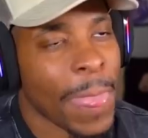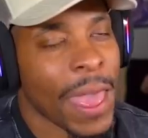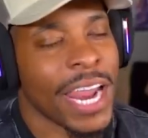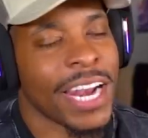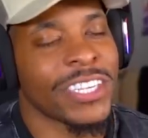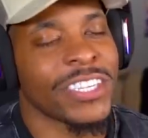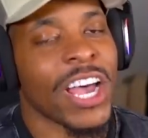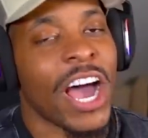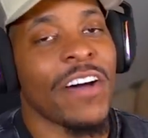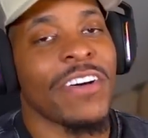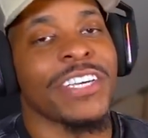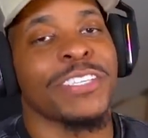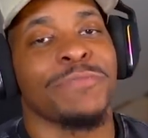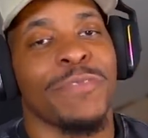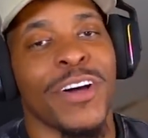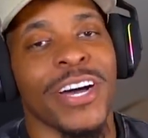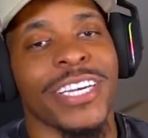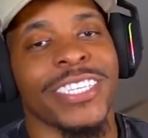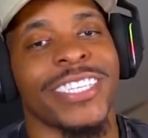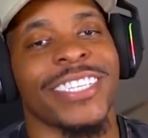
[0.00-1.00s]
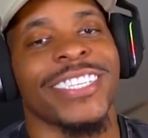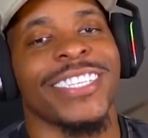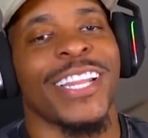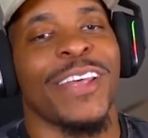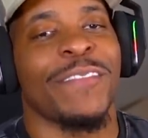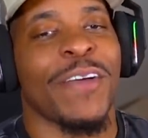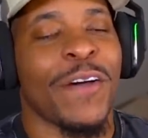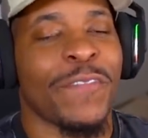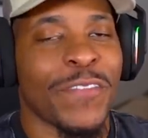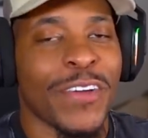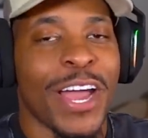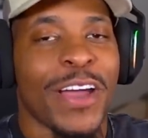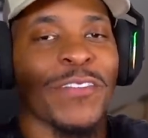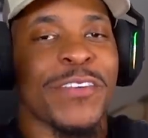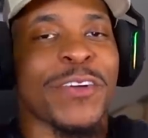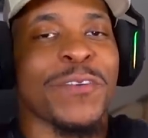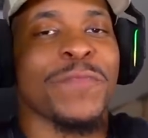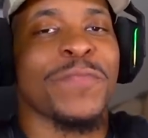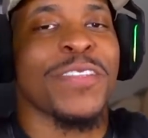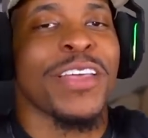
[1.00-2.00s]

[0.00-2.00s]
And as always, boys, love y'all forever.